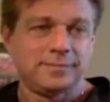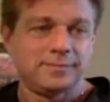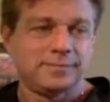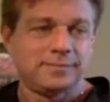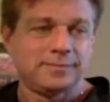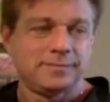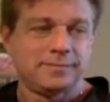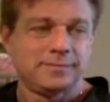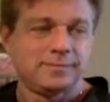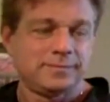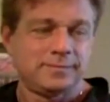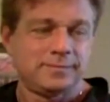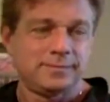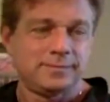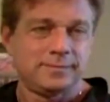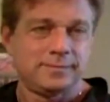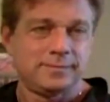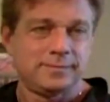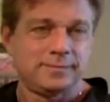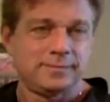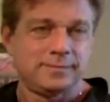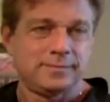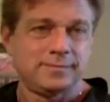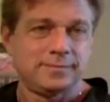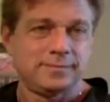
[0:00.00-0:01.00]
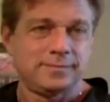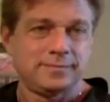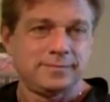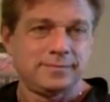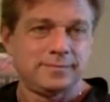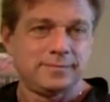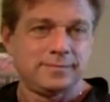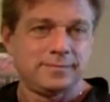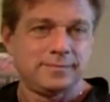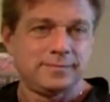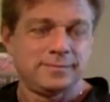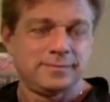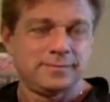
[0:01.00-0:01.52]

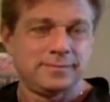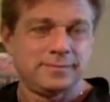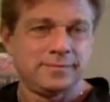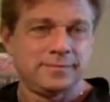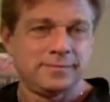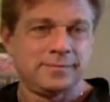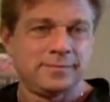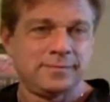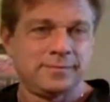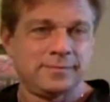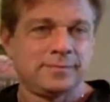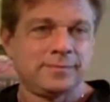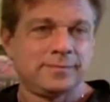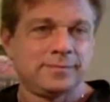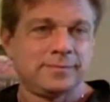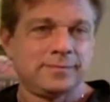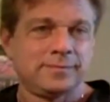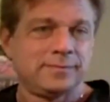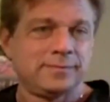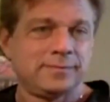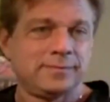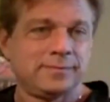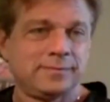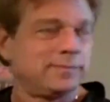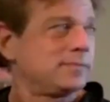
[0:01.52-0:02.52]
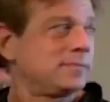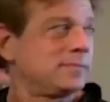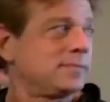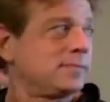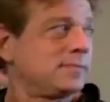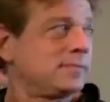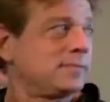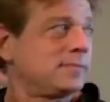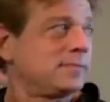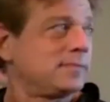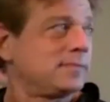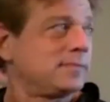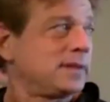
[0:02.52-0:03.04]

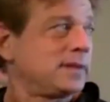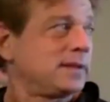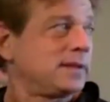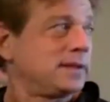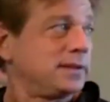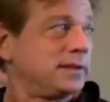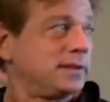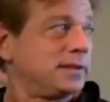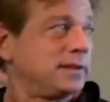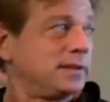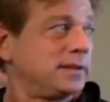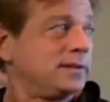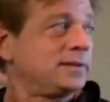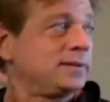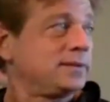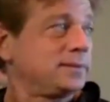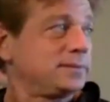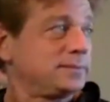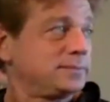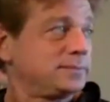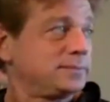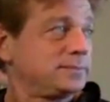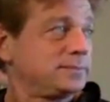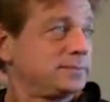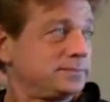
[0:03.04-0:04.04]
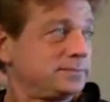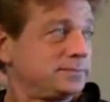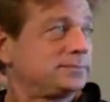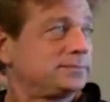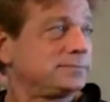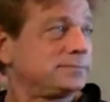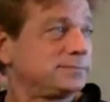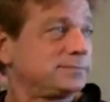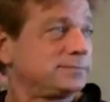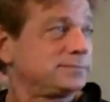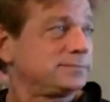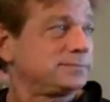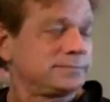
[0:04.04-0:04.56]

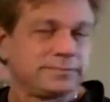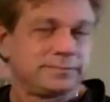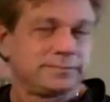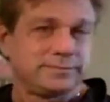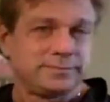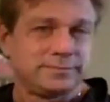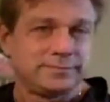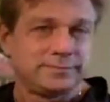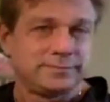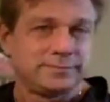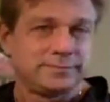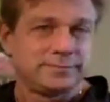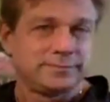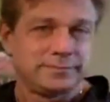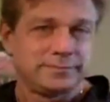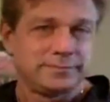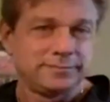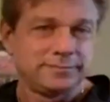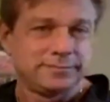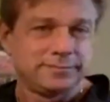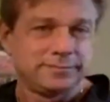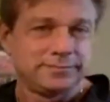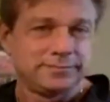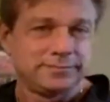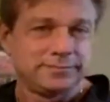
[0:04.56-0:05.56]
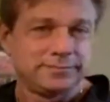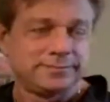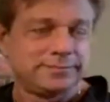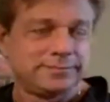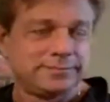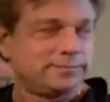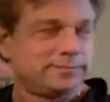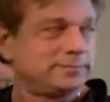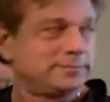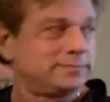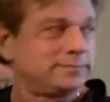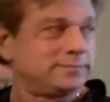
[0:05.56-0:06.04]
(not speaking)